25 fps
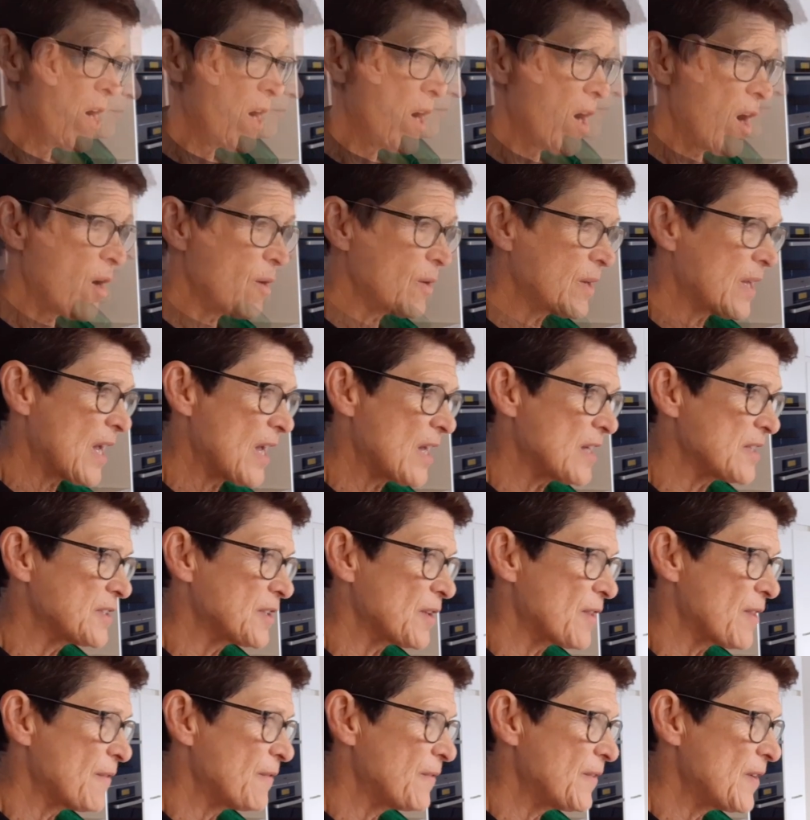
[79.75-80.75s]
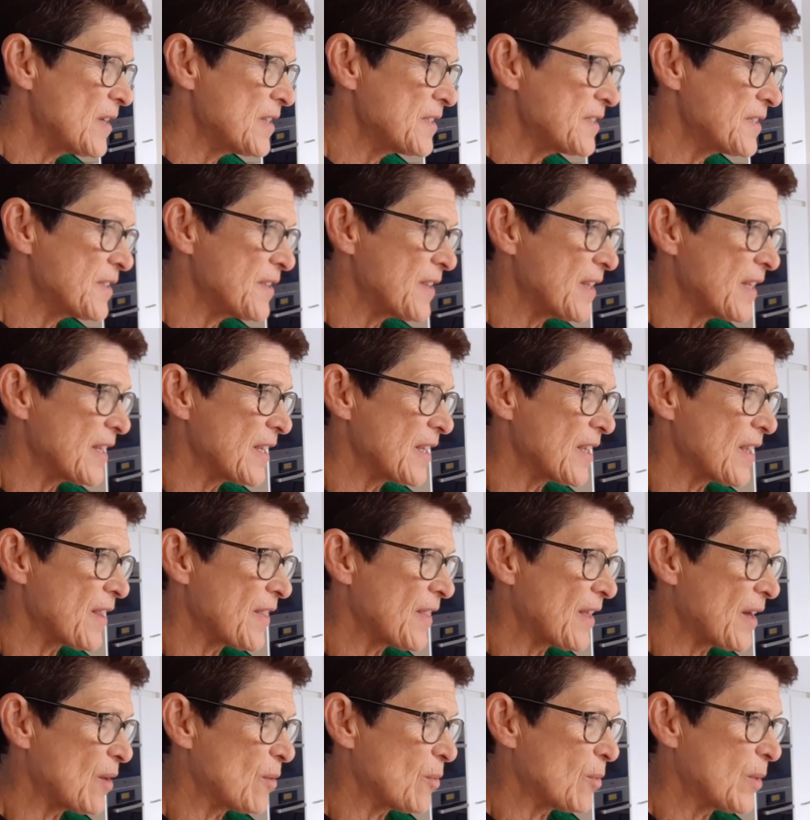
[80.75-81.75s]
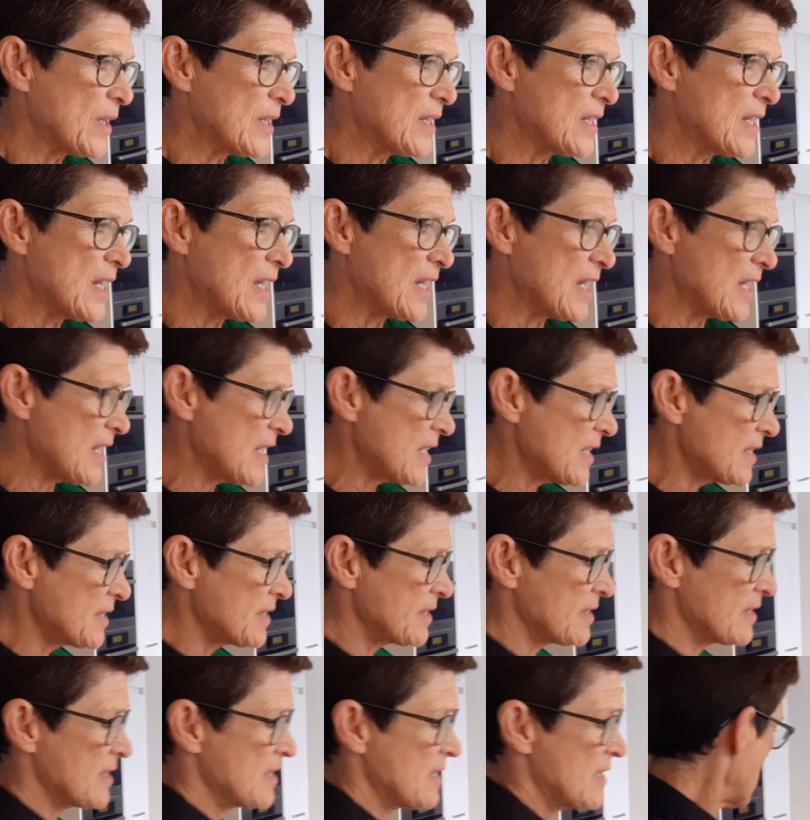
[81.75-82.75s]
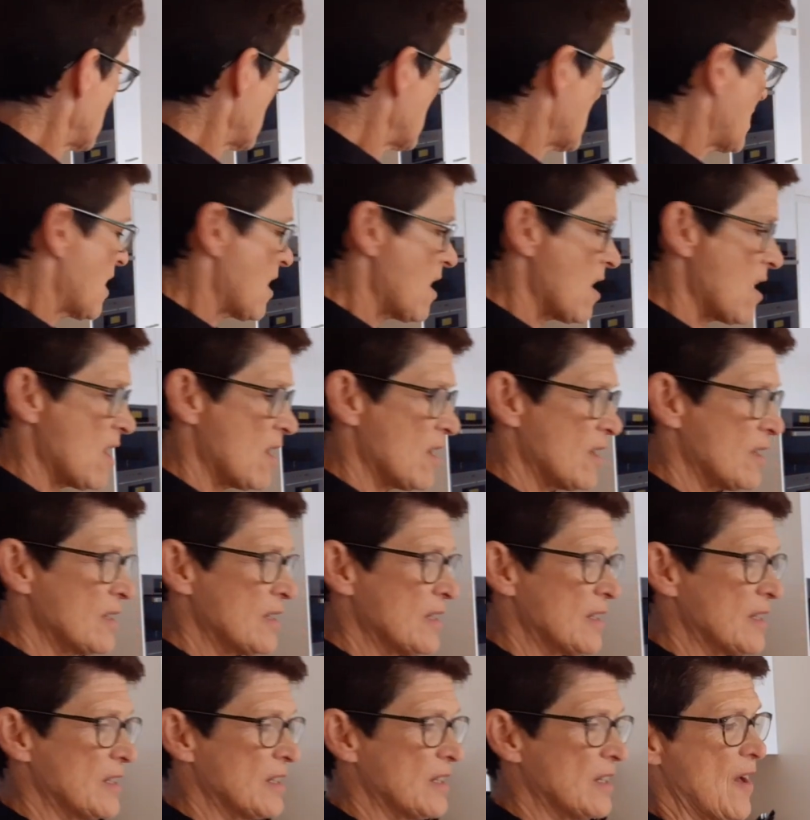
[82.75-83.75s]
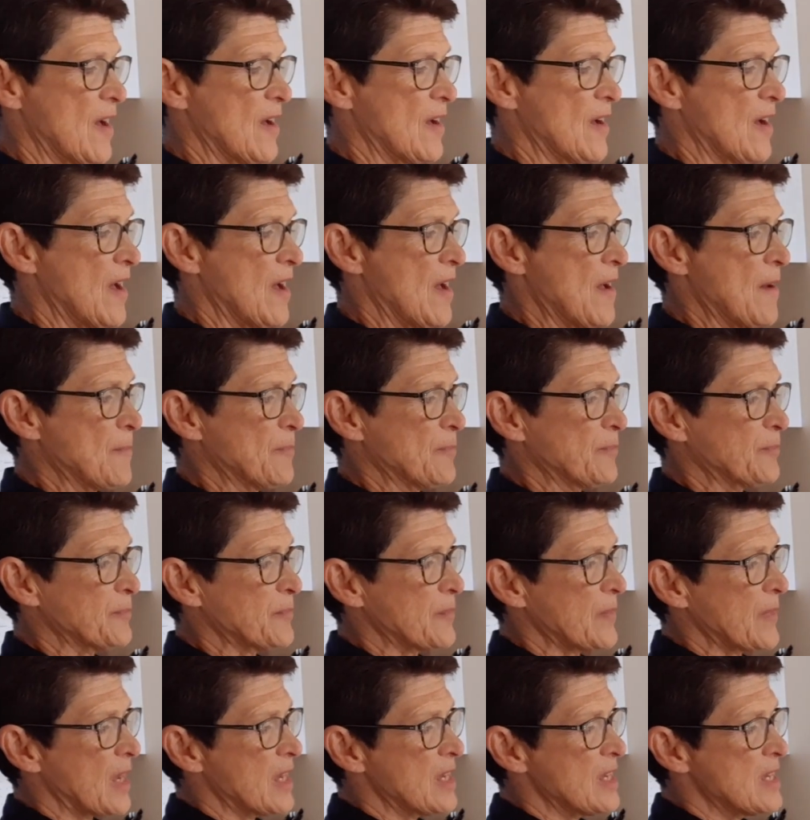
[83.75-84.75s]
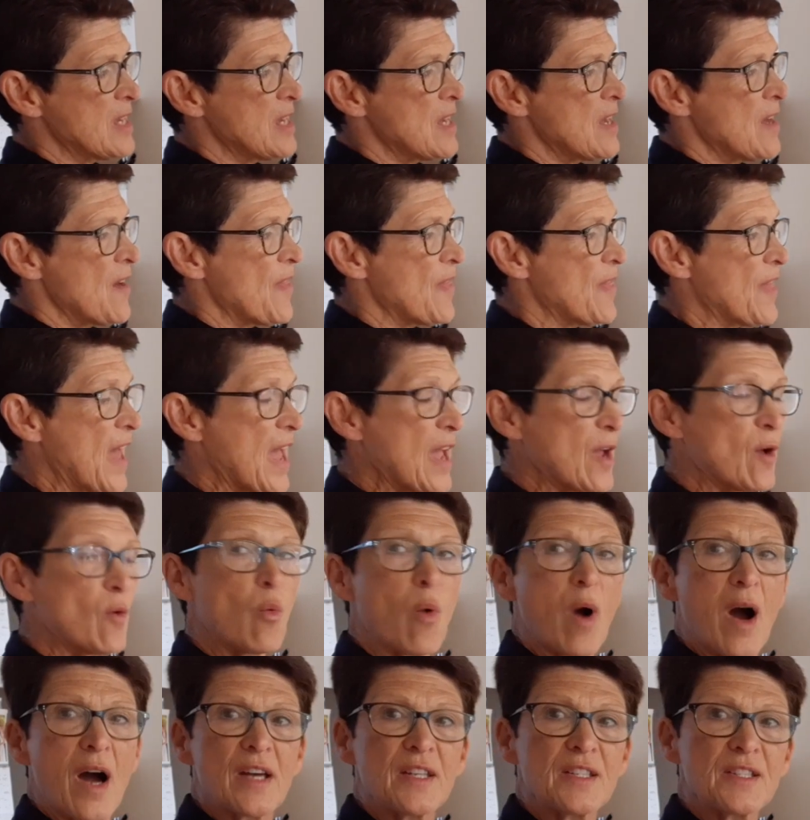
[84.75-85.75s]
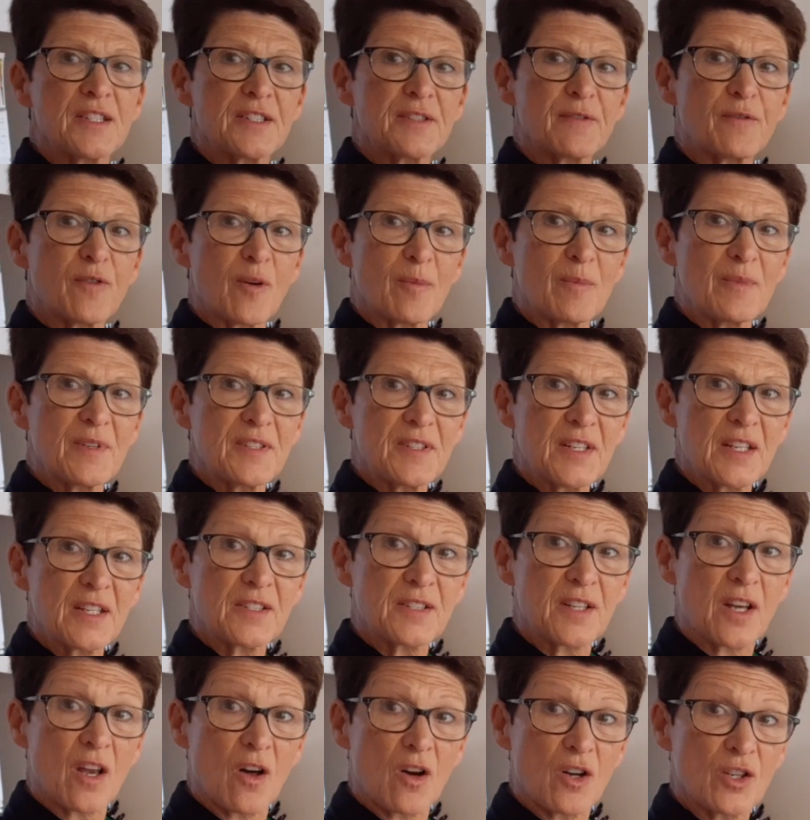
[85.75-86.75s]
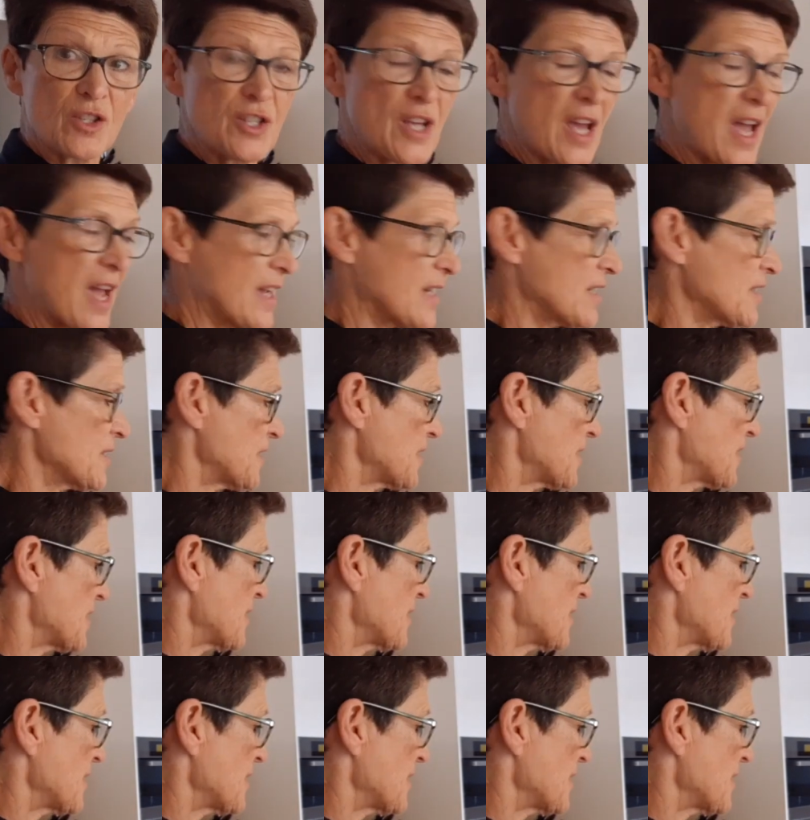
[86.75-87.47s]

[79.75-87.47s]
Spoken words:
Okay, so the first thing that we need are the egg whites from 6 large eggs.